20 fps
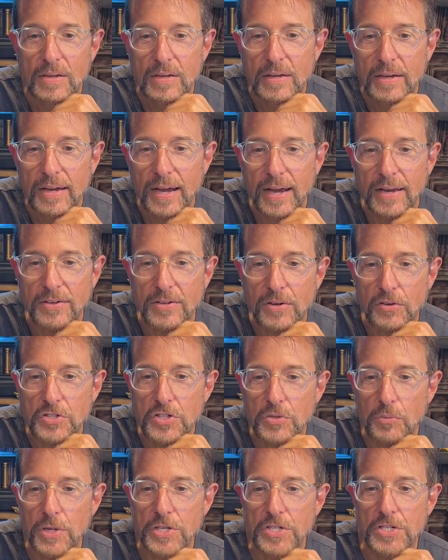And don't you
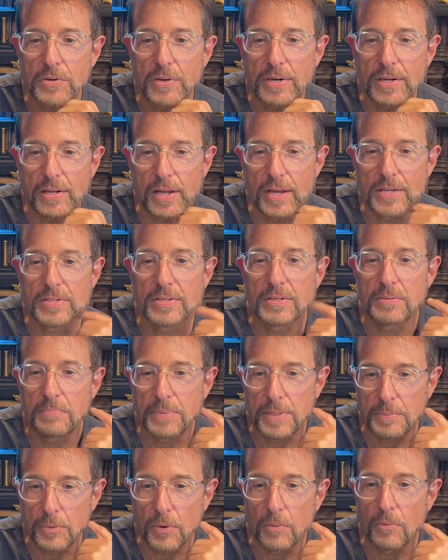wish you had let
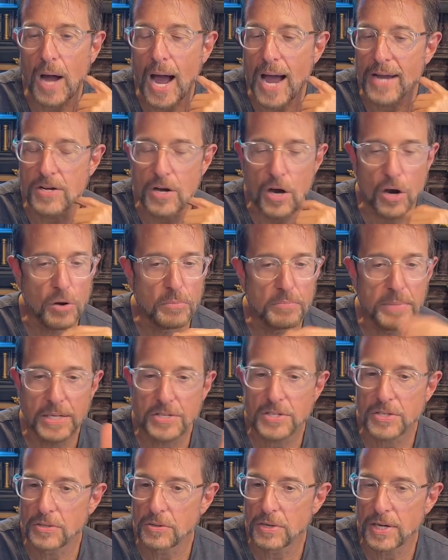people... I know, me
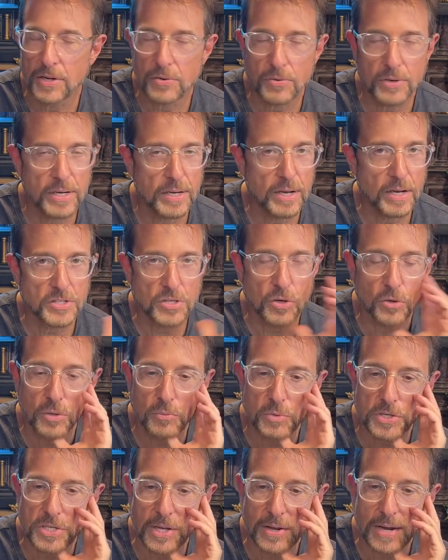too, Henry. I totally
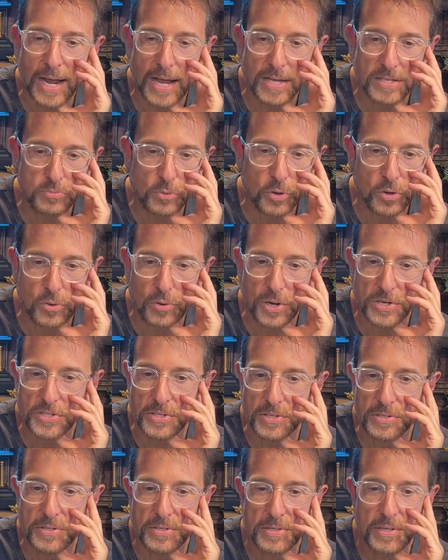wish I'd asked more
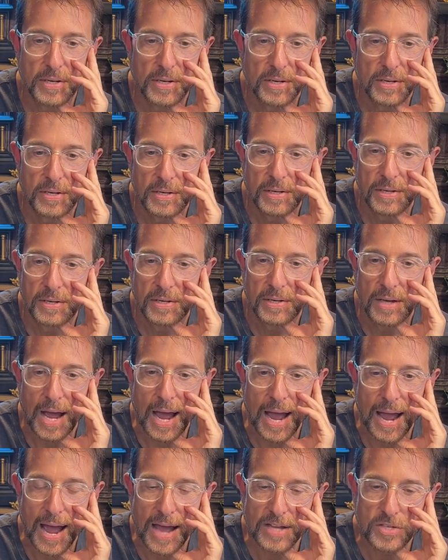questions.
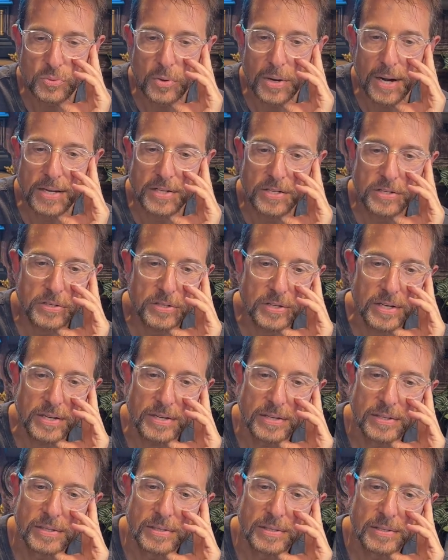I asked what I could,
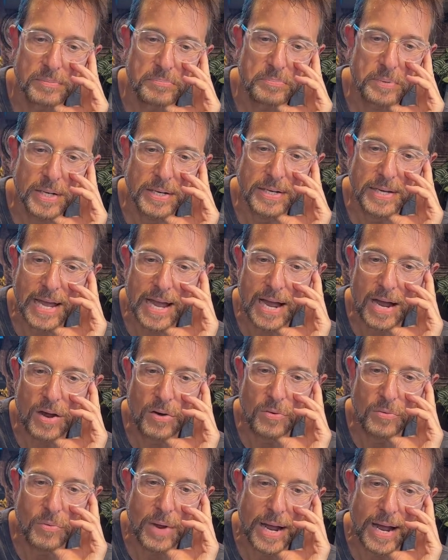but now,
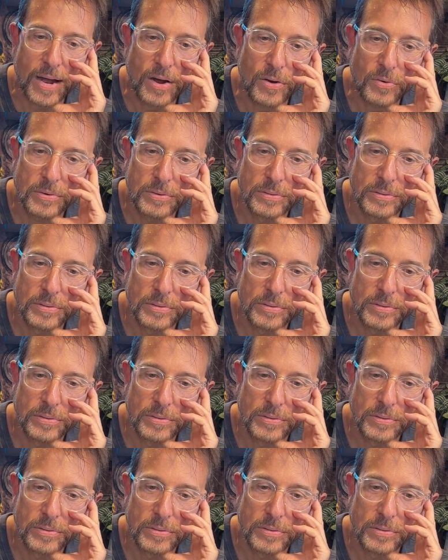wow.